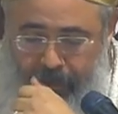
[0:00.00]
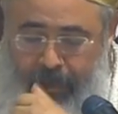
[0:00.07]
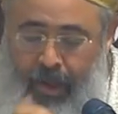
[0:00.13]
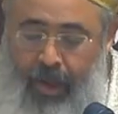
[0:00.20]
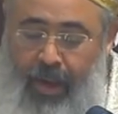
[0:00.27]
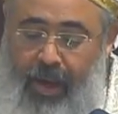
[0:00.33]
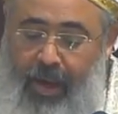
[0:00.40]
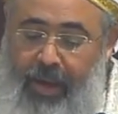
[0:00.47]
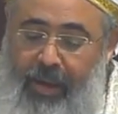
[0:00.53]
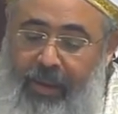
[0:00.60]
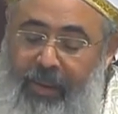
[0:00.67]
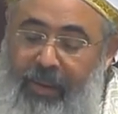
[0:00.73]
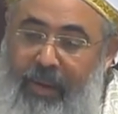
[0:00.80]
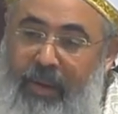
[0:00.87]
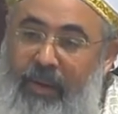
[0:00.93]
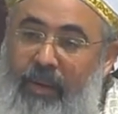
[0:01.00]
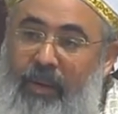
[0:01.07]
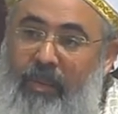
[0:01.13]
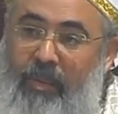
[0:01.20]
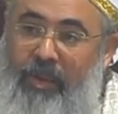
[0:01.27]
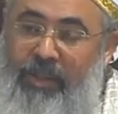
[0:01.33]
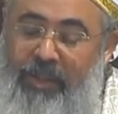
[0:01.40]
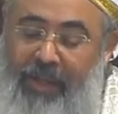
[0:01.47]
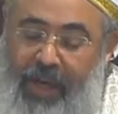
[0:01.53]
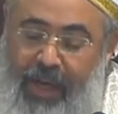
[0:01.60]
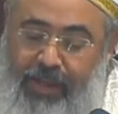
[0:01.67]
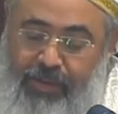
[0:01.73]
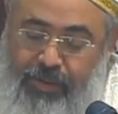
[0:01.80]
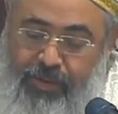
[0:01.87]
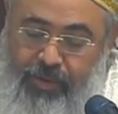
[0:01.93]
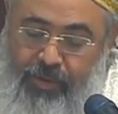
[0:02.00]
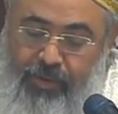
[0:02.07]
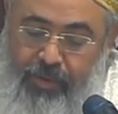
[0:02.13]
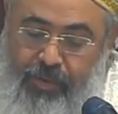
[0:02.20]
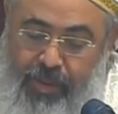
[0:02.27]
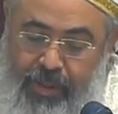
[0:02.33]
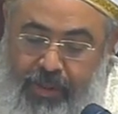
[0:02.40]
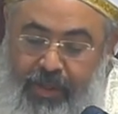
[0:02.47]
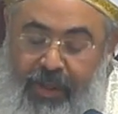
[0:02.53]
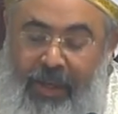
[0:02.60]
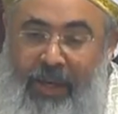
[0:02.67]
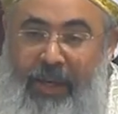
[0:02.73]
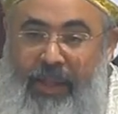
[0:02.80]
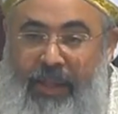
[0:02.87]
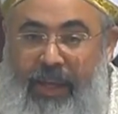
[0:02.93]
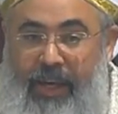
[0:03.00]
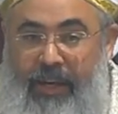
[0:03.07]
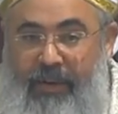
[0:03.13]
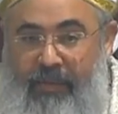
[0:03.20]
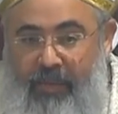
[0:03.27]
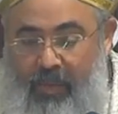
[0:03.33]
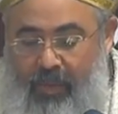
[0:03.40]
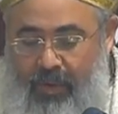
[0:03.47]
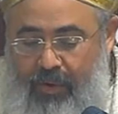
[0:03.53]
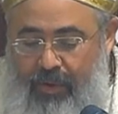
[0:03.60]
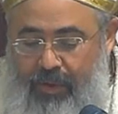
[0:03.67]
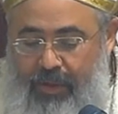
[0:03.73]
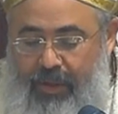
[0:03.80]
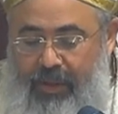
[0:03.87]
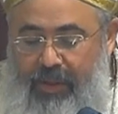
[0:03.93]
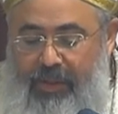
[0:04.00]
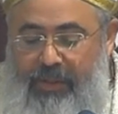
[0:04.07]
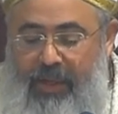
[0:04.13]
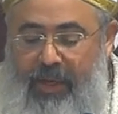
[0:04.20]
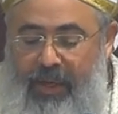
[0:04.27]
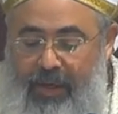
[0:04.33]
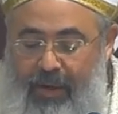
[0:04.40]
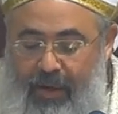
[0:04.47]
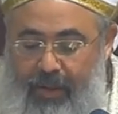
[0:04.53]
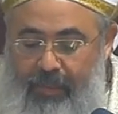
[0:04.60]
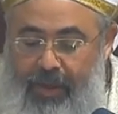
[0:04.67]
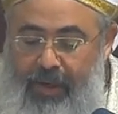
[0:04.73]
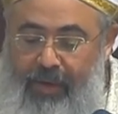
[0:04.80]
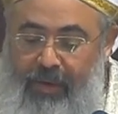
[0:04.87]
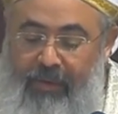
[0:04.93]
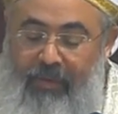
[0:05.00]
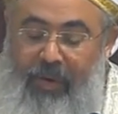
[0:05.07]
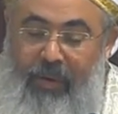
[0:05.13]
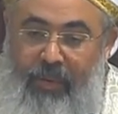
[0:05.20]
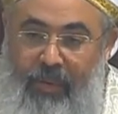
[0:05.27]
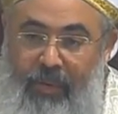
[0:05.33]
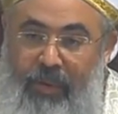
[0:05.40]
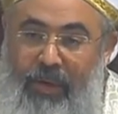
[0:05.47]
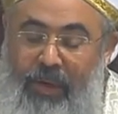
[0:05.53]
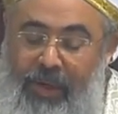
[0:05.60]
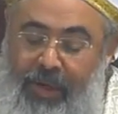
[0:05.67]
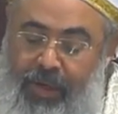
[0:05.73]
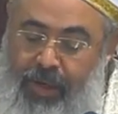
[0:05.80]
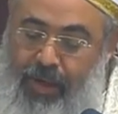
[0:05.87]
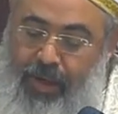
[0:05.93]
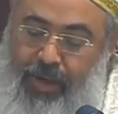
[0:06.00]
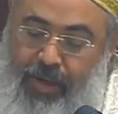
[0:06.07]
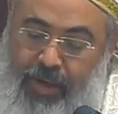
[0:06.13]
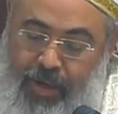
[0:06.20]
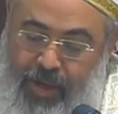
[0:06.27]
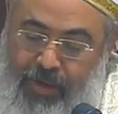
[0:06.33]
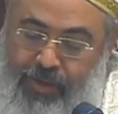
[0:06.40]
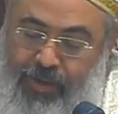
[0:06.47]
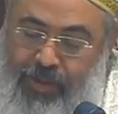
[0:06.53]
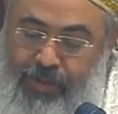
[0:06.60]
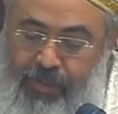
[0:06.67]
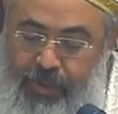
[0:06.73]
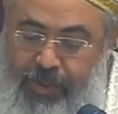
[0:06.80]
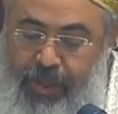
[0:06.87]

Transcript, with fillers: uh, which has to do with the end of the world, the second coming of our Lord, and, and Judgment Day.